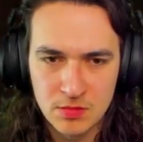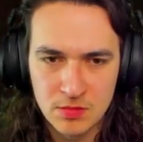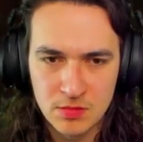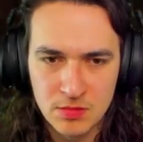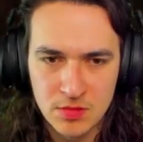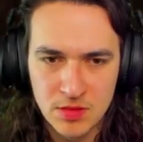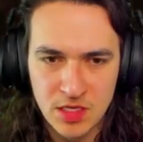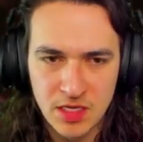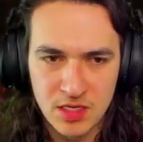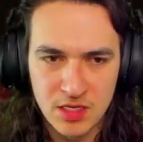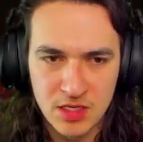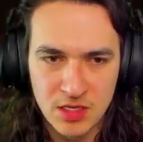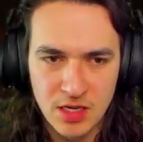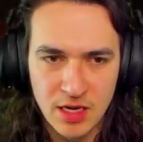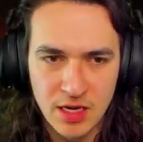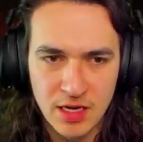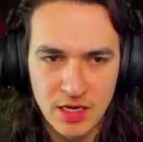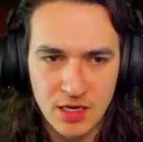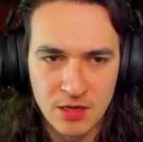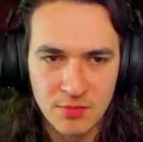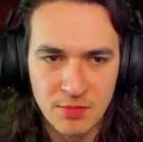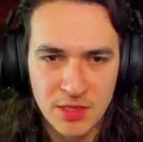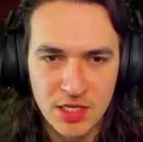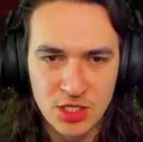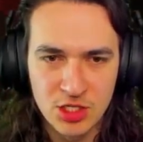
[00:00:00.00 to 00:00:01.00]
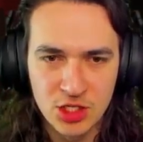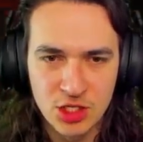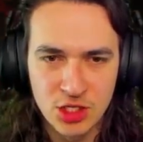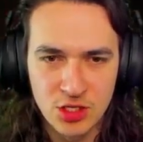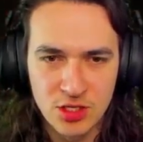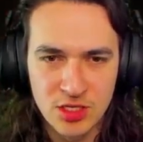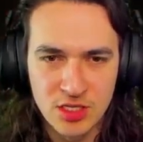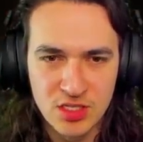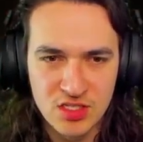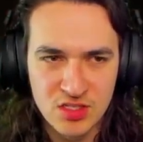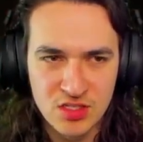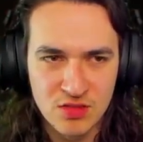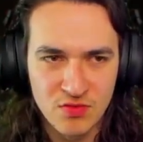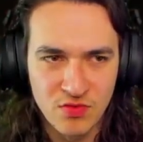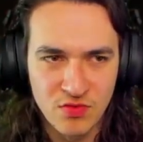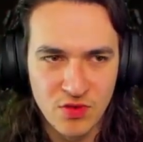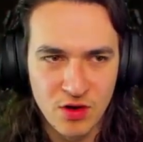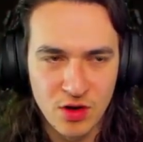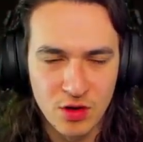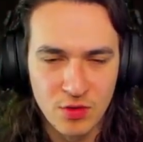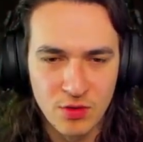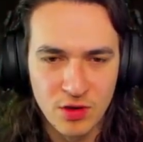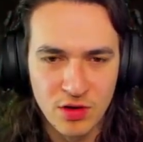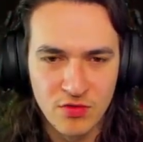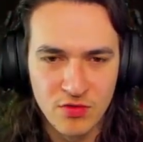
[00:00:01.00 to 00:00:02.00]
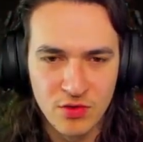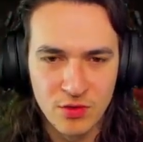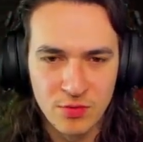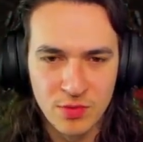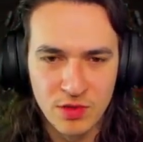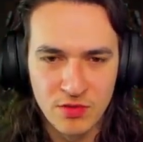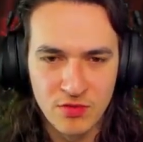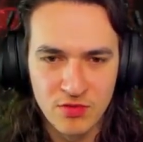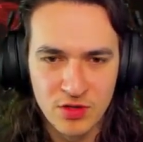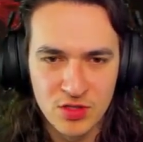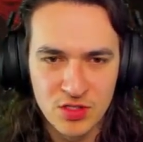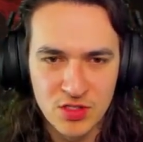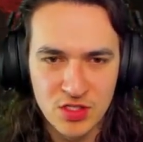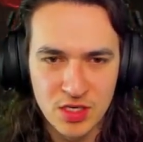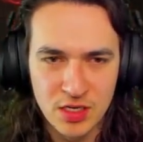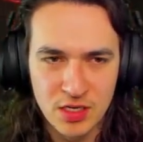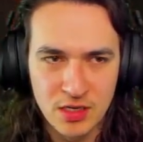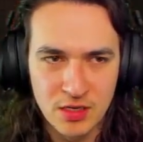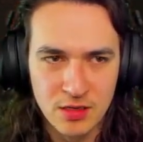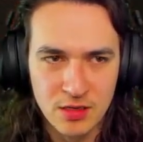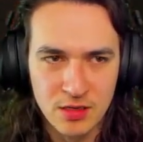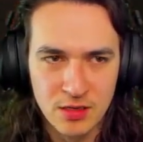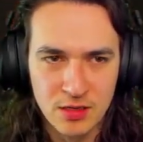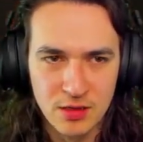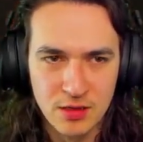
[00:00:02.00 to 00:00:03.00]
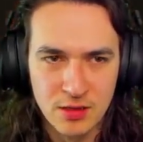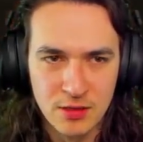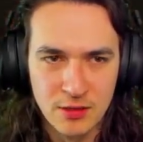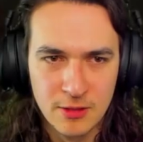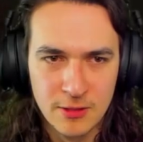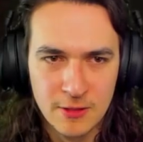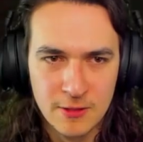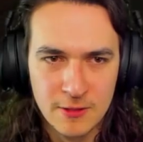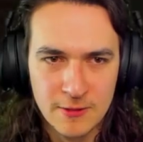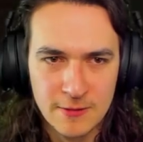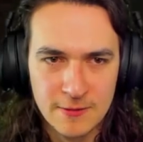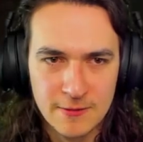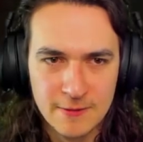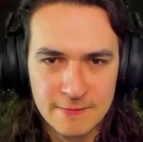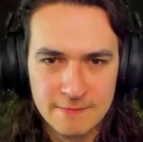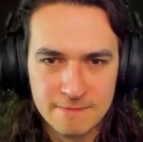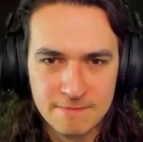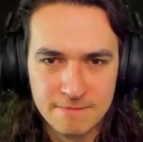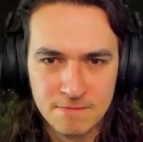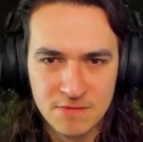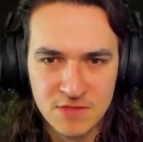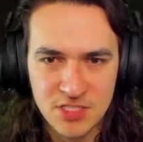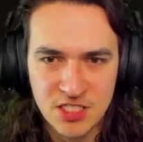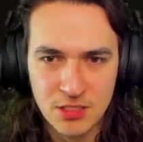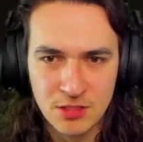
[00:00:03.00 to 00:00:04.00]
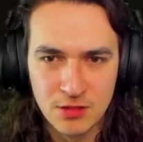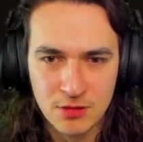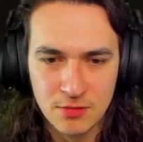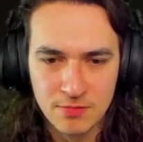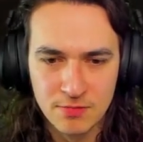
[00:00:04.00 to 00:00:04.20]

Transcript: I gotta make sure he's far away from me for a sec. Let's heal.